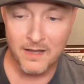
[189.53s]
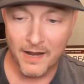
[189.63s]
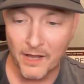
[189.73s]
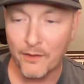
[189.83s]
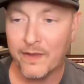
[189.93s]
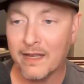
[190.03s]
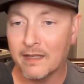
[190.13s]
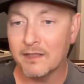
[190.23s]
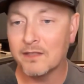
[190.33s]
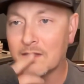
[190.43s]
Another thing
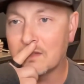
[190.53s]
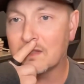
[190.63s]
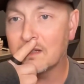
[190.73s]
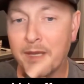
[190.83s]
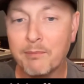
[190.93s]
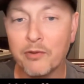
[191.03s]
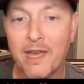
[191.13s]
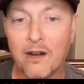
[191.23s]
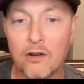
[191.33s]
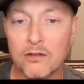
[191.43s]
is, is people
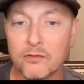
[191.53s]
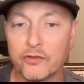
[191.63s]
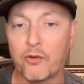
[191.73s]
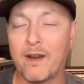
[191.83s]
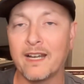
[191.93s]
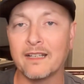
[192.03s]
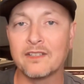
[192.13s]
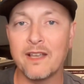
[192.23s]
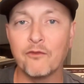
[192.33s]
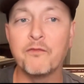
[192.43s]
that are creating
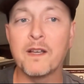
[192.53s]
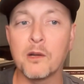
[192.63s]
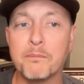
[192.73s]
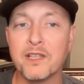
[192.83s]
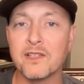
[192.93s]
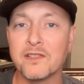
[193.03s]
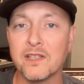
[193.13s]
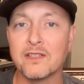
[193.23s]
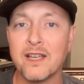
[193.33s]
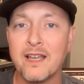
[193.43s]
seven figure
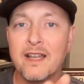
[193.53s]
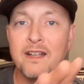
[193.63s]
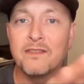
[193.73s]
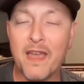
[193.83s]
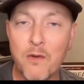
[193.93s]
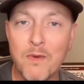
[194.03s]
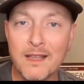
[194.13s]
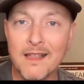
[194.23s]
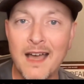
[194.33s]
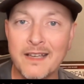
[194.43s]
businesses, they
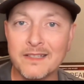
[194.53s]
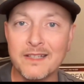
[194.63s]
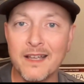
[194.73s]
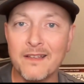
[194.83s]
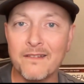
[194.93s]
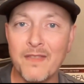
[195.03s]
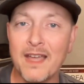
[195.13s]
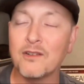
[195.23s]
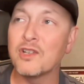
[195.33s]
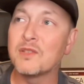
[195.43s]
realize
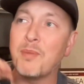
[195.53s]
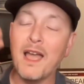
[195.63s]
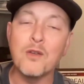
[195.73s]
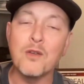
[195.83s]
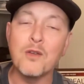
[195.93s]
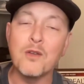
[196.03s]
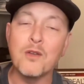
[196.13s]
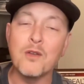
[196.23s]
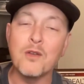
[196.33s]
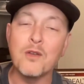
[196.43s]
that despite what
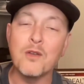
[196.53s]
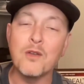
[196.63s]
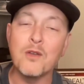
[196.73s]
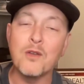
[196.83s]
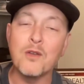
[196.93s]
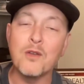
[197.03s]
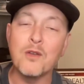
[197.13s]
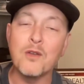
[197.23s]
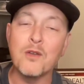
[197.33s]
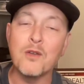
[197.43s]
the economy
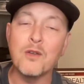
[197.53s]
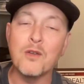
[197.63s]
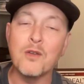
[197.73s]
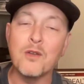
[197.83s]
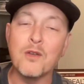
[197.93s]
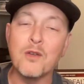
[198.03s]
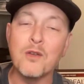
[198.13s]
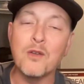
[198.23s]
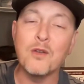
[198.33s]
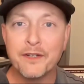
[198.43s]
is giving them,
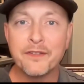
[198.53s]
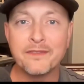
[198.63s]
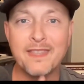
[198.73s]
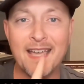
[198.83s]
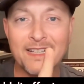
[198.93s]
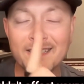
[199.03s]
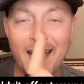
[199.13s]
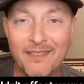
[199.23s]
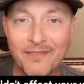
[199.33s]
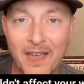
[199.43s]
that is
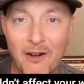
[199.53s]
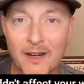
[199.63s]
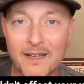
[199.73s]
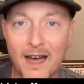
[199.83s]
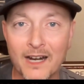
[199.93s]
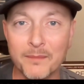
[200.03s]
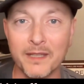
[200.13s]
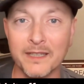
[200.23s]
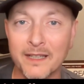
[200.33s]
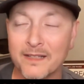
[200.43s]
not their
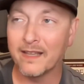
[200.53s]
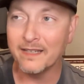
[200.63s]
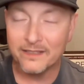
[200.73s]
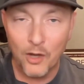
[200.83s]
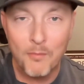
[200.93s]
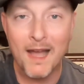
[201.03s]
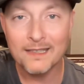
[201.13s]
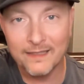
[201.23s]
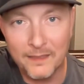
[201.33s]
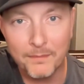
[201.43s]
economy. They go back
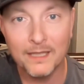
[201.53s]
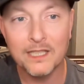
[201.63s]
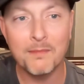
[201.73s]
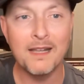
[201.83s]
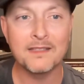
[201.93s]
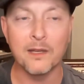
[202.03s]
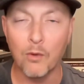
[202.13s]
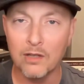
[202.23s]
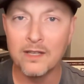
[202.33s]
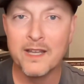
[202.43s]
to that abundance mindset.
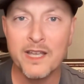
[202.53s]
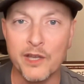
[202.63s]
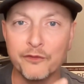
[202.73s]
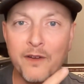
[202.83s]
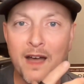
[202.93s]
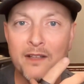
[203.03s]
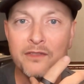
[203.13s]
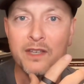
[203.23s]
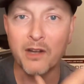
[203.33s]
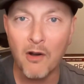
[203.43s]
Well, if
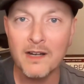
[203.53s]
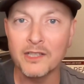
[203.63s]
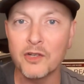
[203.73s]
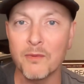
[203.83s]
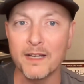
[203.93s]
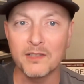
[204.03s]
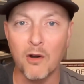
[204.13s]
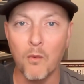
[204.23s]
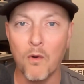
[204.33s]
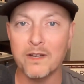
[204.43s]
the current interest rates
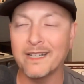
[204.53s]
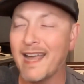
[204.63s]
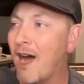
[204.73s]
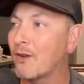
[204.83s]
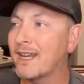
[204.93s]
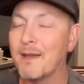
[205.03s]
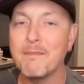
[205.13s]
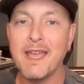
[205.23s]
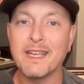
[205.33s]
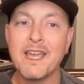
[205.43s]
aren't working, how can I
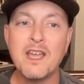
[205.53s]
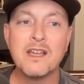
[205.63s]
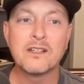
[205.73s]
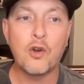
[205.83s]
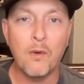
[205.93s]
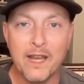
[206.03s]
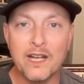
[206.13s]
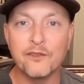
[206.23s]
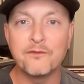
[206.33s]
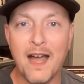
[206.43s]
make
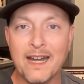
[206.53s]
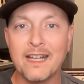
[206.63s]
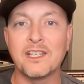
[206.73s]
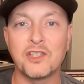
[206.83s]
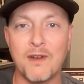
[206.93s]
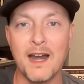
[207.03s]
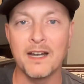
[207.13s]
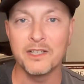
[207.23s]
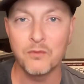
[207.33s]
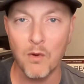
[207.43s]
creative financing
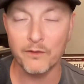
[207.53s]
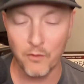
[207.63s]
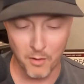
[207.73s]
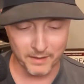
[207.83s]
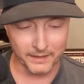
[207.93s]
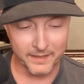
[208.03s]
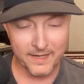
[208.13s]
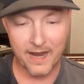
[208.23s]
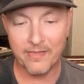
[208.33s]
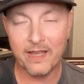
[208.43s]
strategies work for me?
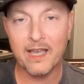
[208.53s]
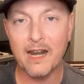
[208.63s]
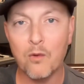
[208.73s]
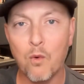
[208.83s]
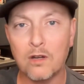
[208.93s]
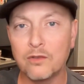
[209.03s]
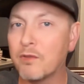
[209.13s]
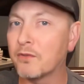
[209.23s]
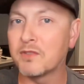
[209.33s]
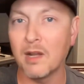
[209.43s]
And they kind of work through
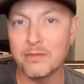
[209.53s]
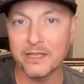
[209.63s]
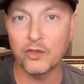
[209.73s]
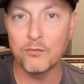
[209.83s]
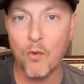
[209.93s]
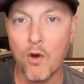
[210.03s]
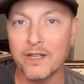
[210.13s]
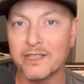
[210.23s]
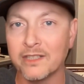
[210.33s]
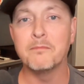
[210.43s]
those subject to
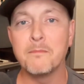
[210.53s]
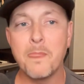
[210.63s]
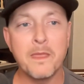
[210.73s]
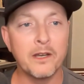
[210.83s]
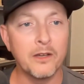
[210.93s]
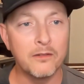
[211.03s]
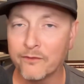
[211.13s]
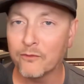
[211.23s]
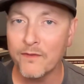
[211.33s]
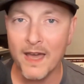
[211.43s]
mortgages. You know,
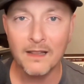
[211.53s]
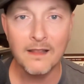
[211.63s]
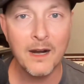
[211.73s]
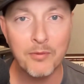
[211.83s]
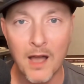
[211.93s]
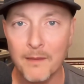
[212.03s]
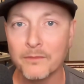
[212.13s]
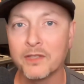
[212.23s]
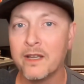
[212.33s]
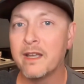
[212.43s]
we've had a lot of problems
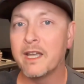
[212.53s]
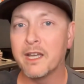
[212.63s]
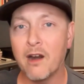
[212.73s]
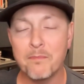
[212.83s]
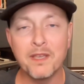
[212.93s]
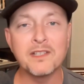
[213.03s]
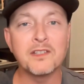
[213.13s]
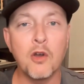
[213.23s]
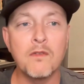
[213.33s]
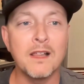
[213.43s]
in our business
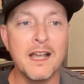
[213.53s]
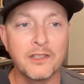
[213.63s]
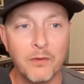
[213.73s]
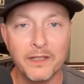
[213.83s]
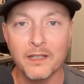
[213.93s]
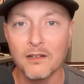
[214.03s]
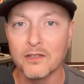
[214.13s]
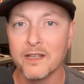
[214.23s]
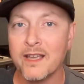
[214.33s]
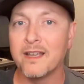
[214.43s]
over the last 20 years.
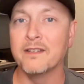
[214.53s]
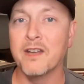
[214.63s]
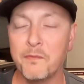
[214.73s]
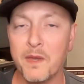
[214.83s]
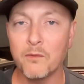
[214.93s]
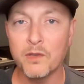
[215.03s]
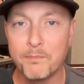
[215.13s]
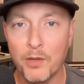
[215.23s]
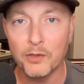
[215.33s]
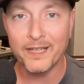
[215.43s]
Nothing was
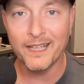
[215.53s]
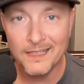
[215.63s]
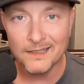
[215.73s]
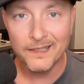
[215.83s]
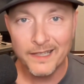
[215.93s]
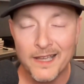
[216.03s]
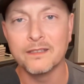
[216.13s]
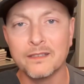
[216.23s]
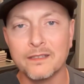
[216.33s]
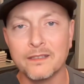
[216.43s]
built easily. We'll
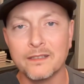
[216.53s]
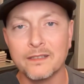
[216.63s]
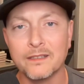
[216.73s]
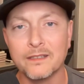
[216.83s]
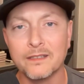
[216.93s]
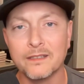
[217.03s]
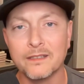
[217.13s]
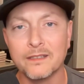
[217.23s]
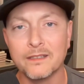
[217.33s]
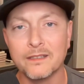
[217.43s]
just go back to that saying
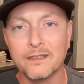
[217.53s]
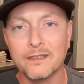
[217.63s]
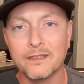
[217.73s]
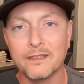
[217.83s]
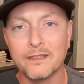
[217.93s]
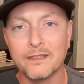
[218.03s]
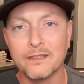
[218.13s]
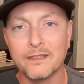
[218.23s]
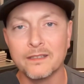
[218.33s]
nothing was built easily.